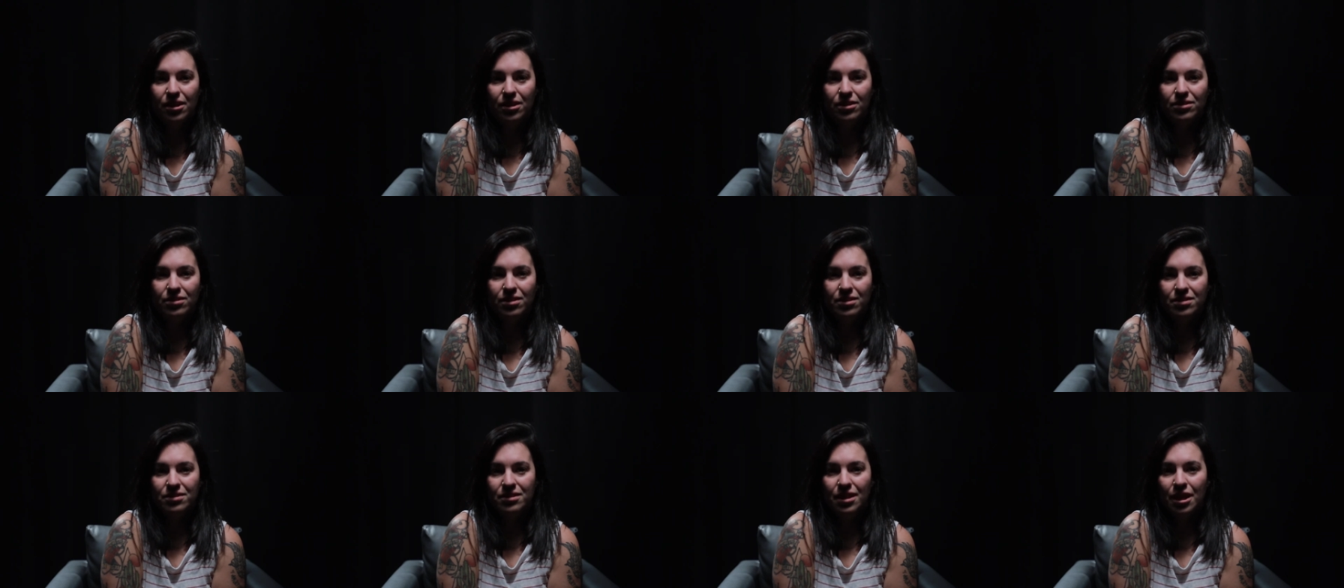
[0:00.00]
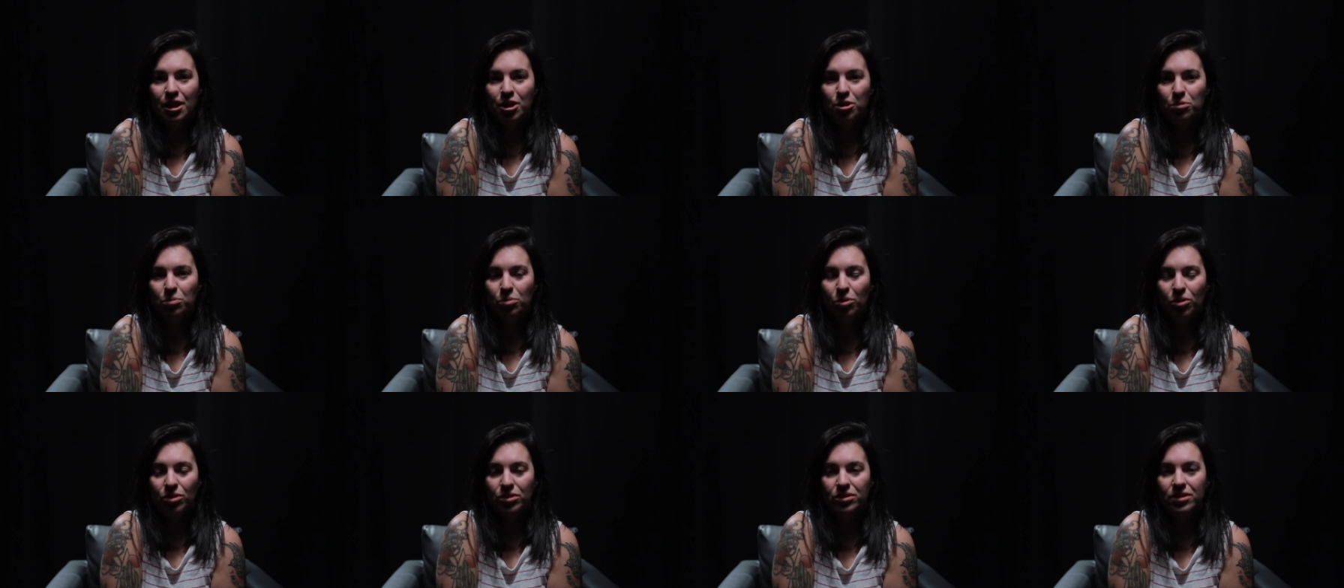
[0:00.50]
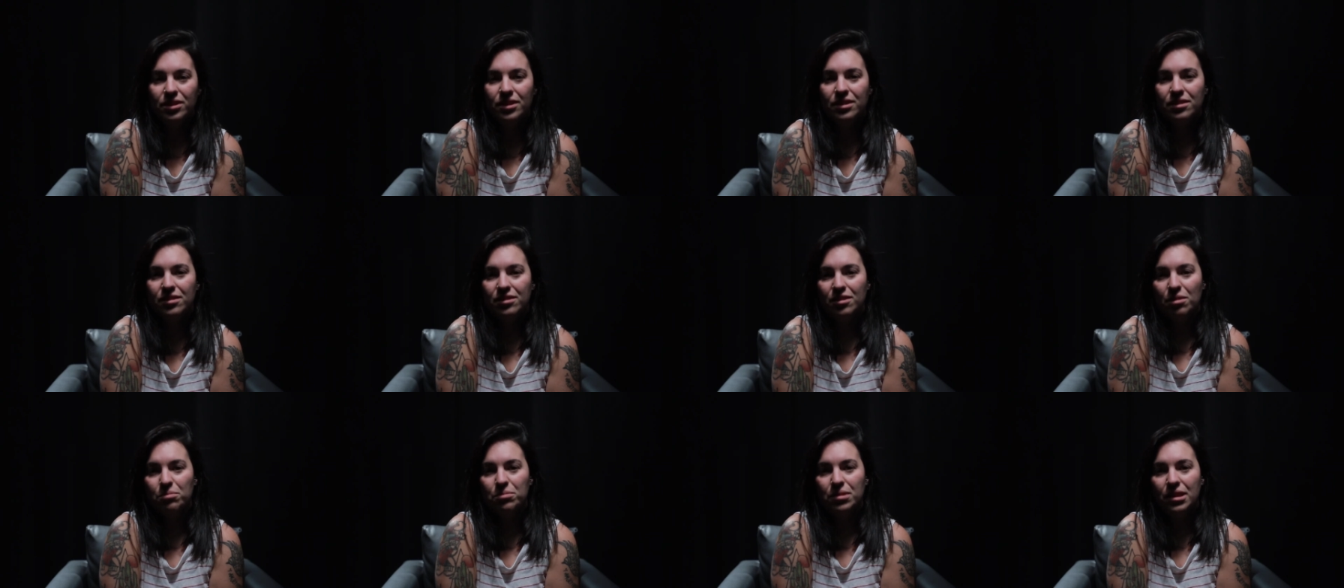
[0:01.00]
sustainable
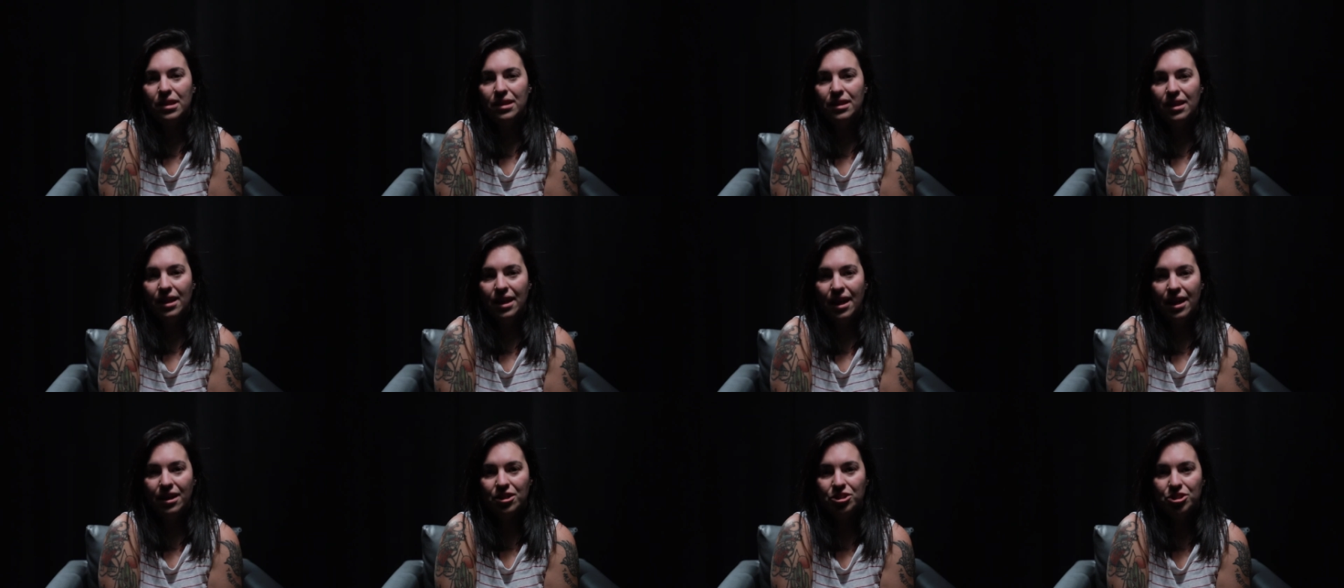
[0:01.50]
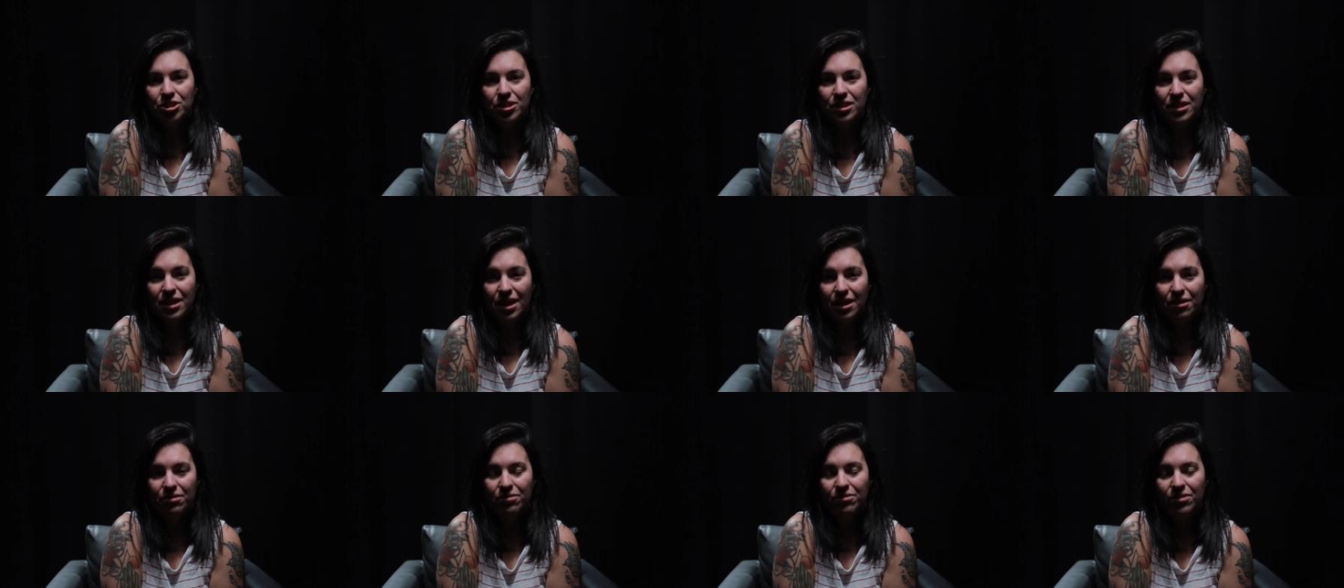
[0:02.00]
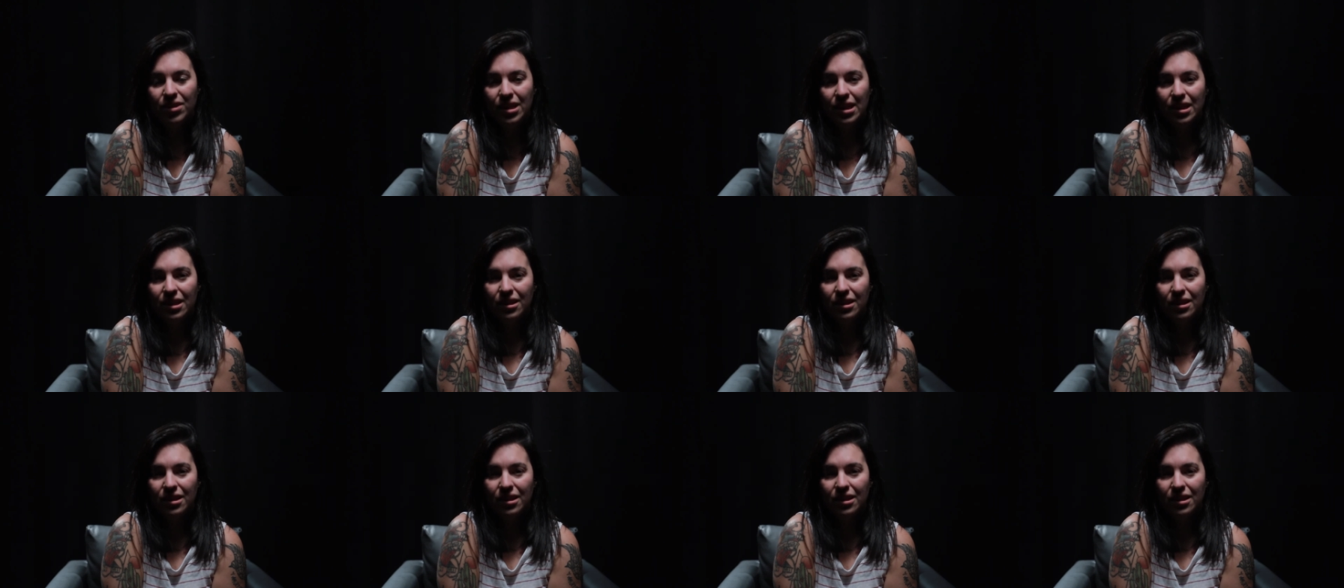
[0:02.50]
and something that actually gave